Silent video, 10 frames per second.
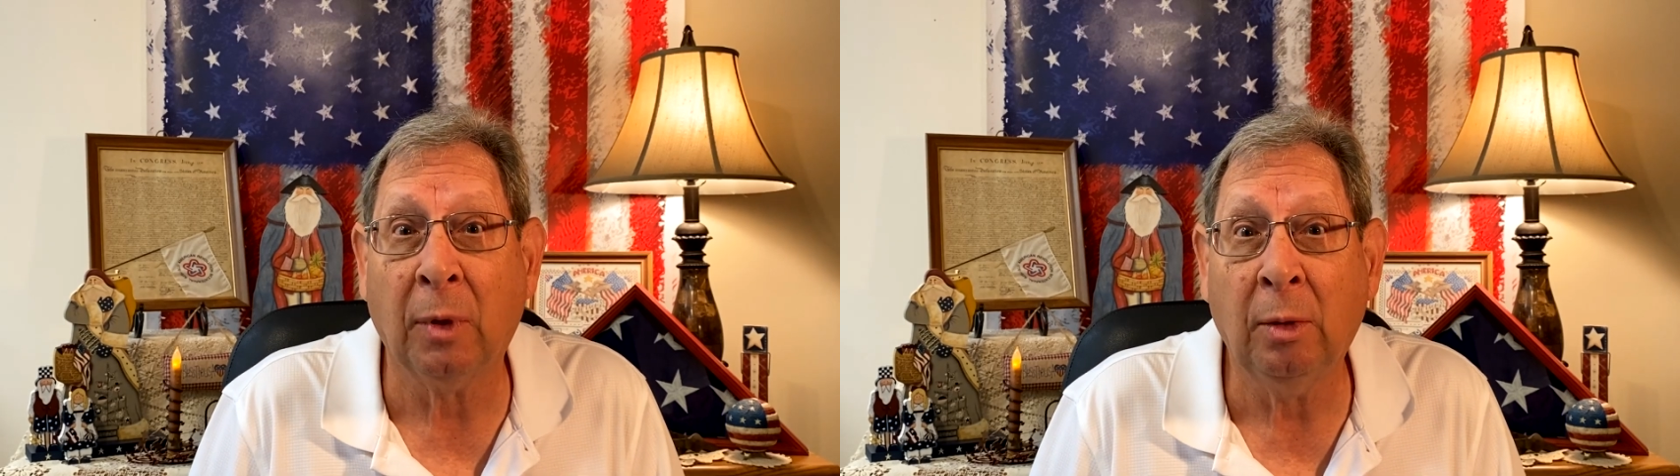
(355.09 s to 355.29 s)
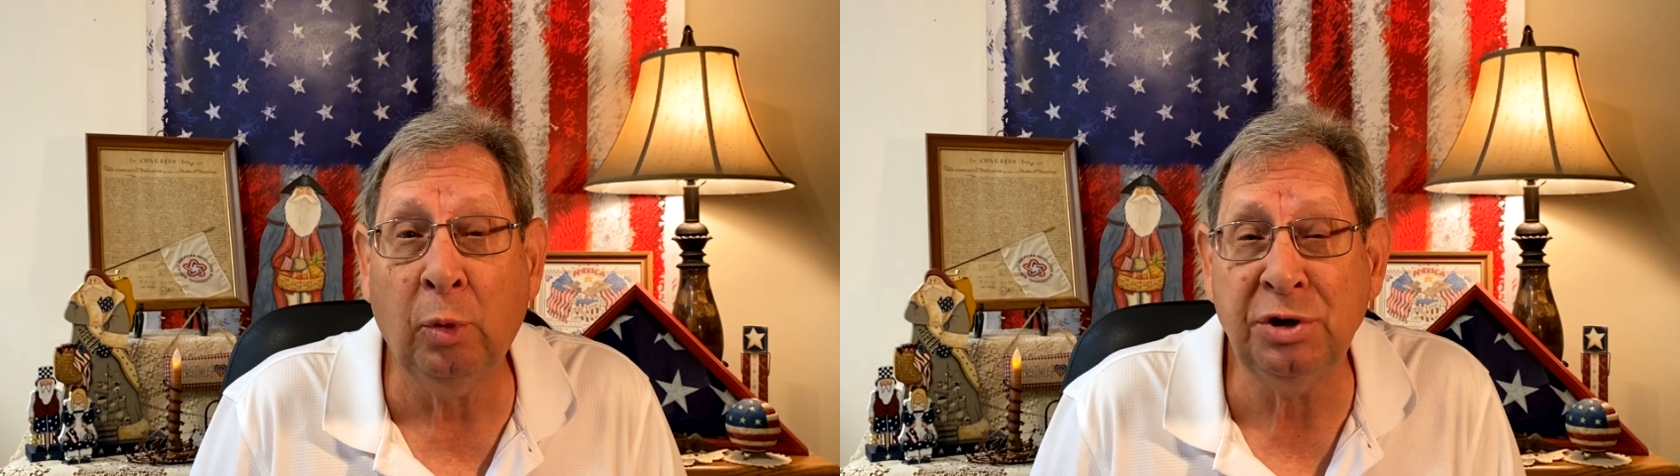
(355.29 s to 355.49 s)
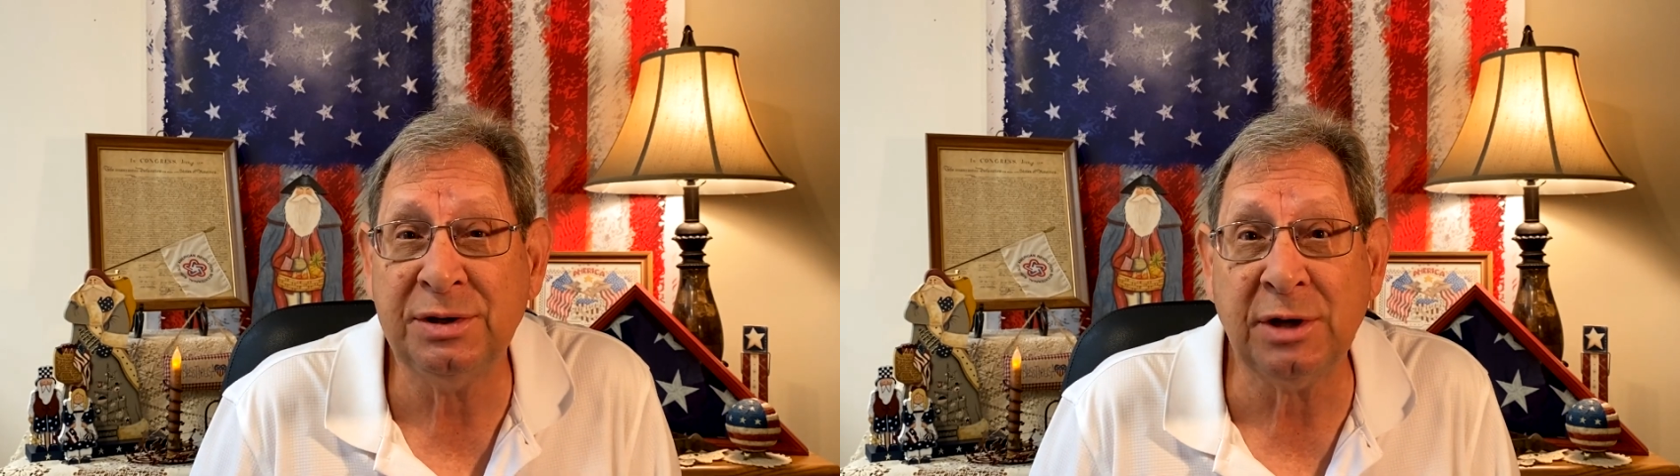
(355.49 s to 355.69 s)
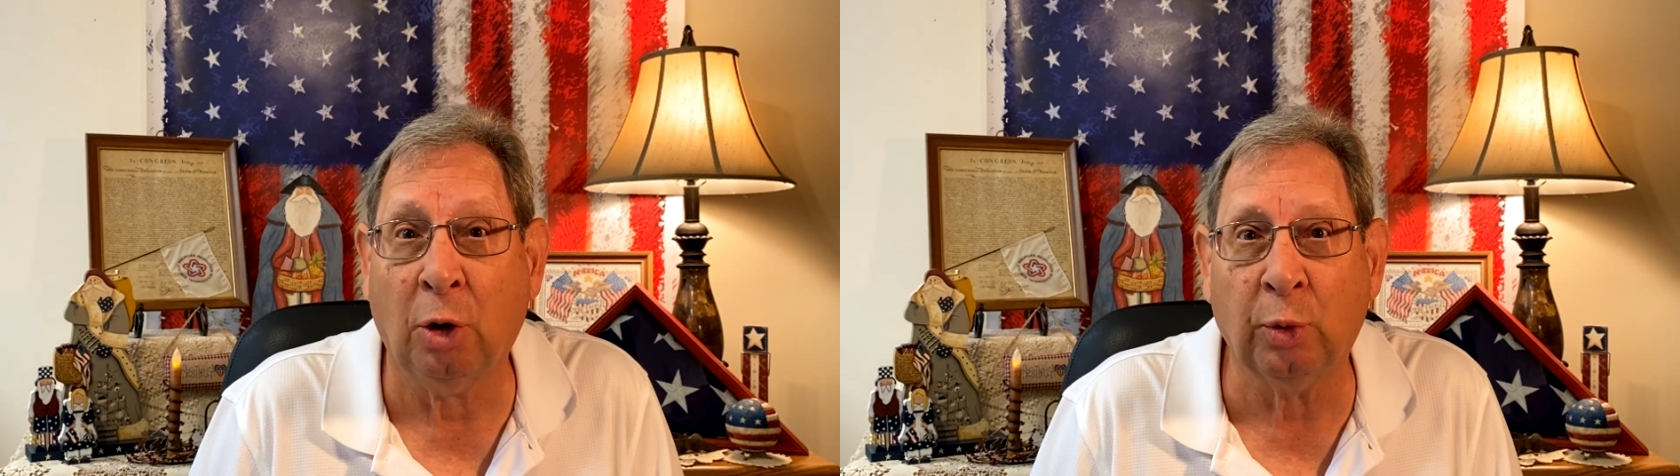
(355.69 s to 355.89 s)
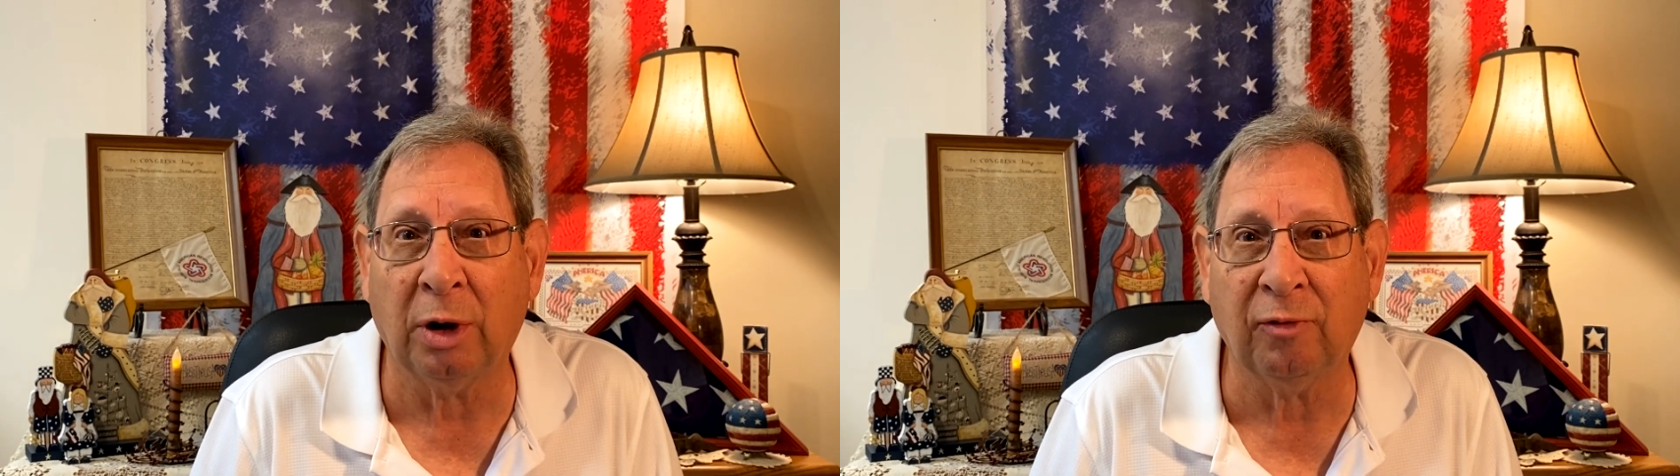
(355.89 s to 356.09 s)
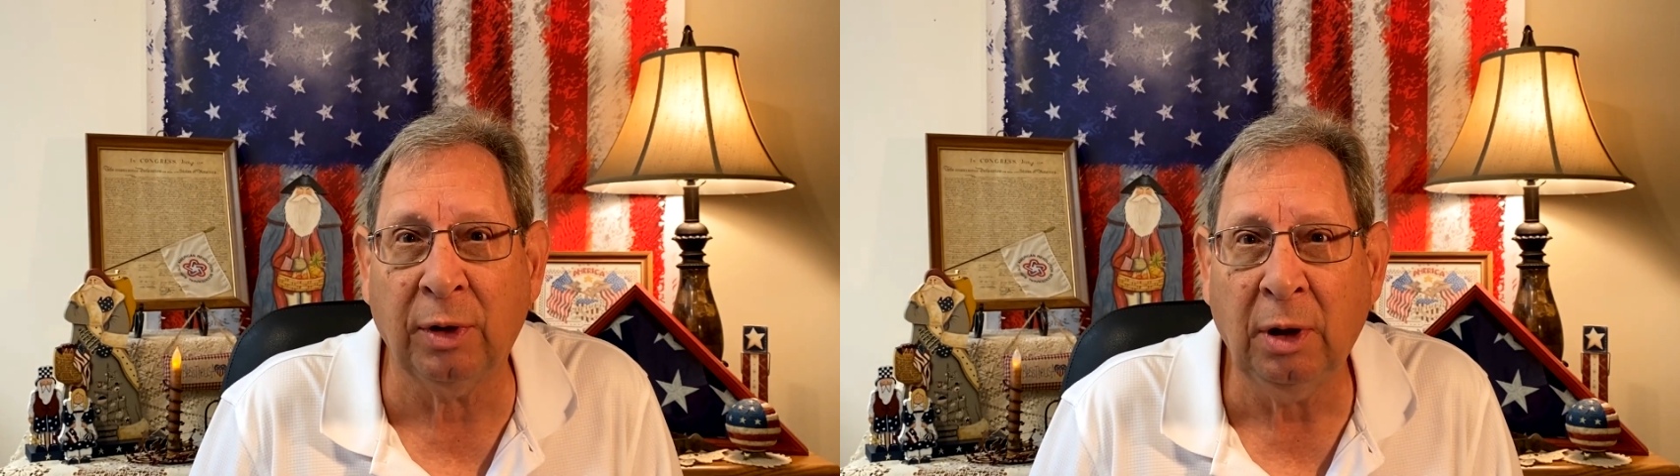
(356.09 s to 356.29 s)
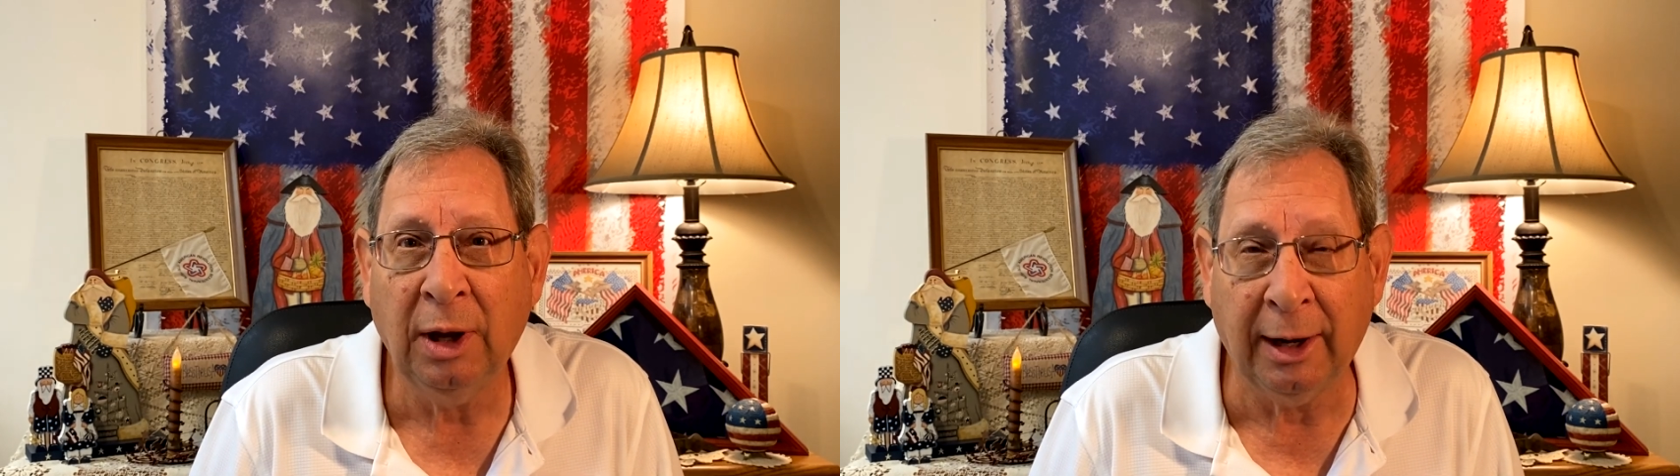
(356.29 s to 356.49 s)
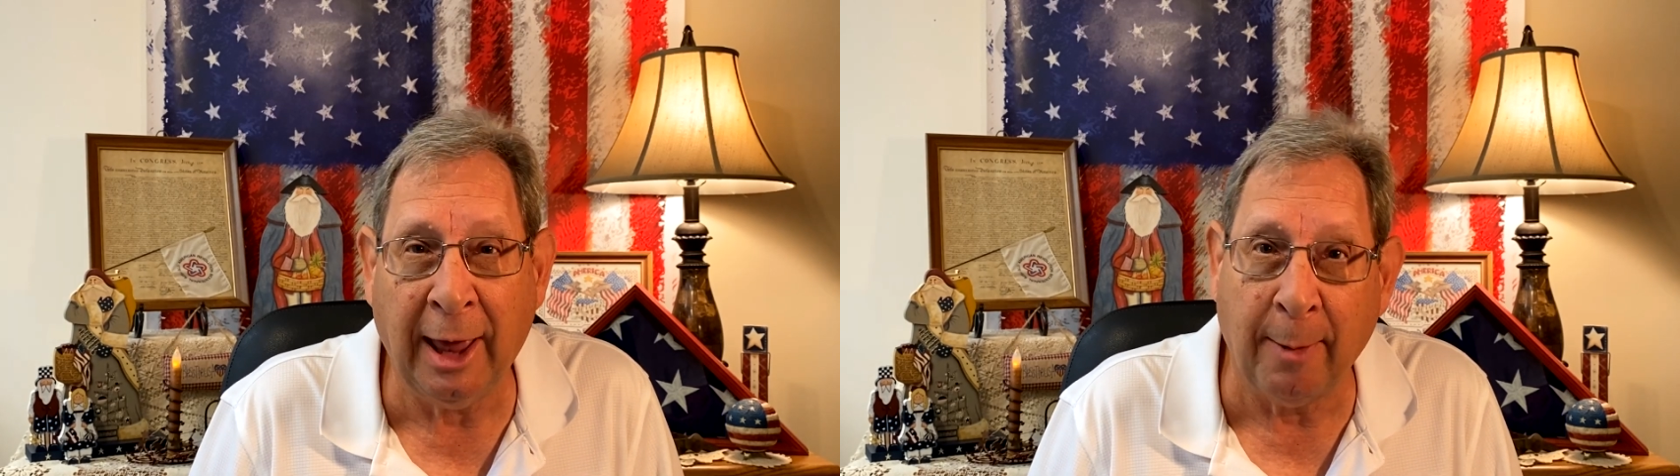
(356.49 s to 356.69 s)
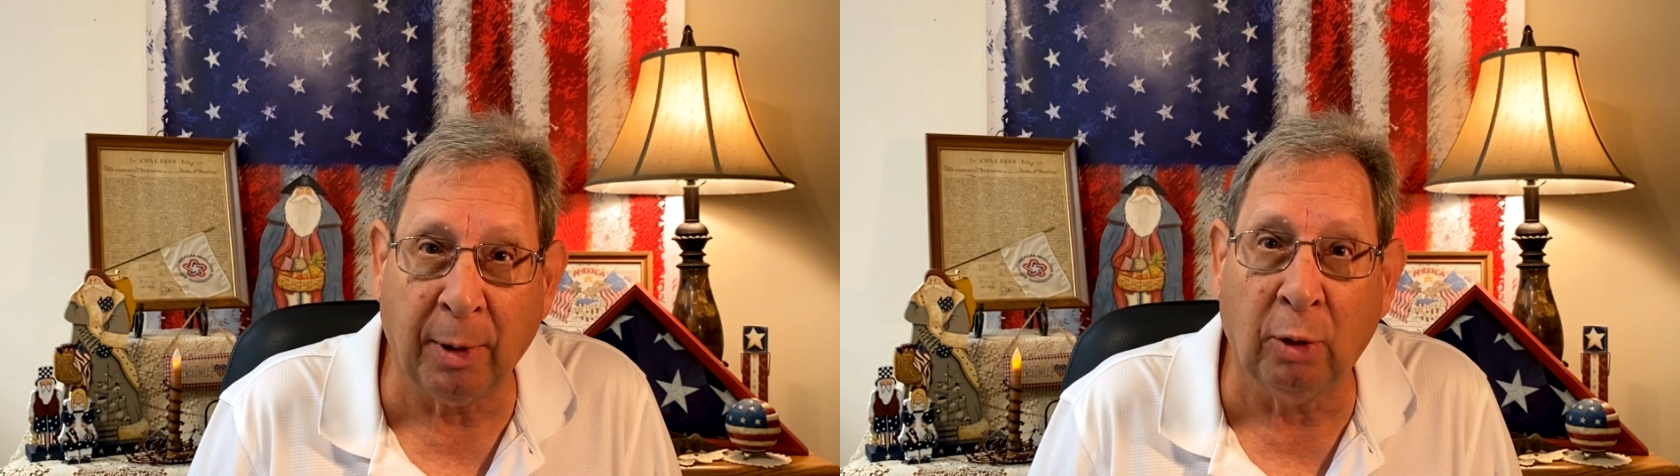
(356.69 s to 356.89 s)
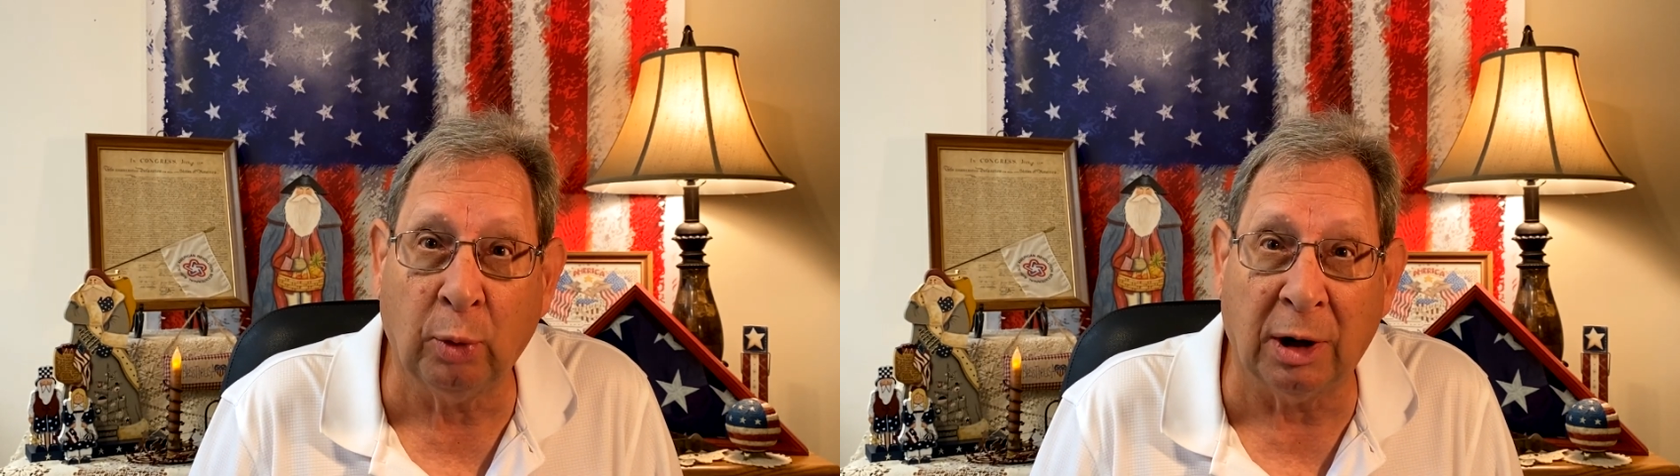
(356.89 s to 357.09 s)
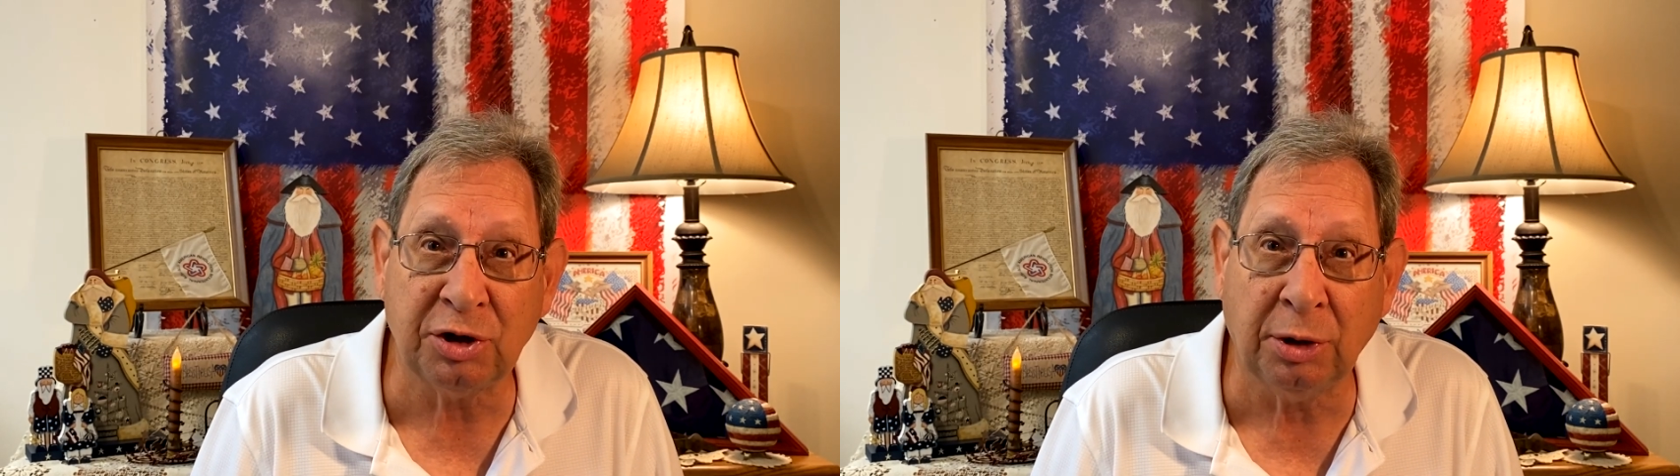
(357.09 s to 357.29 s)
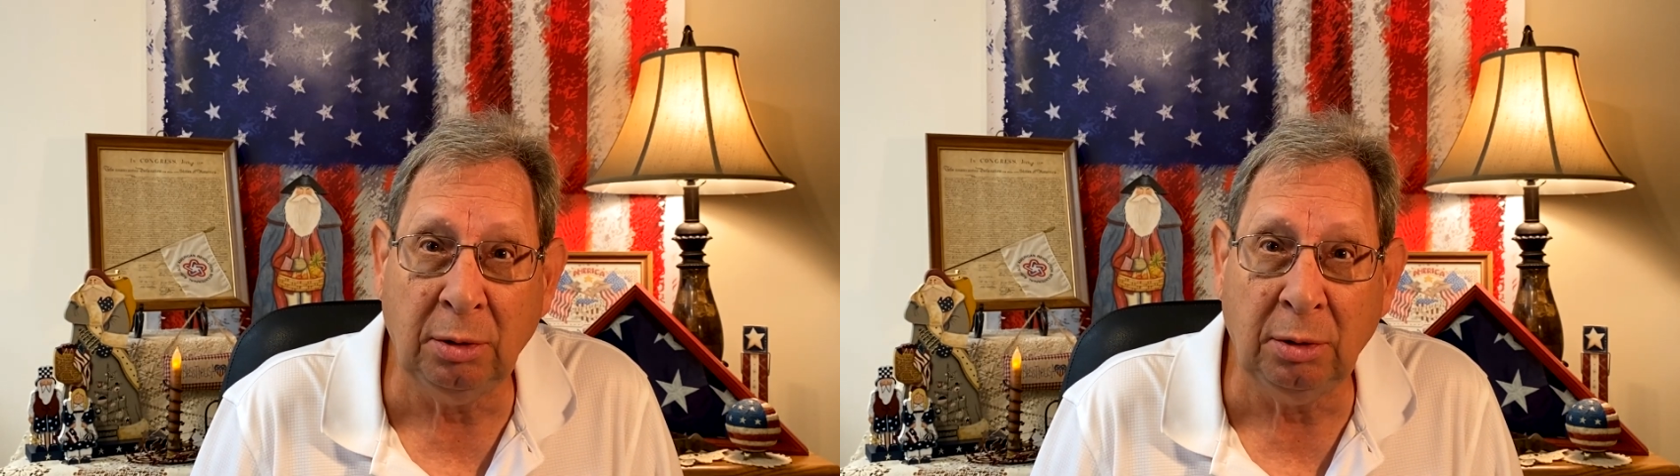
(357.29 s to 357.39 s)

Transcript: We'll just get rid of you. It happened in Russia.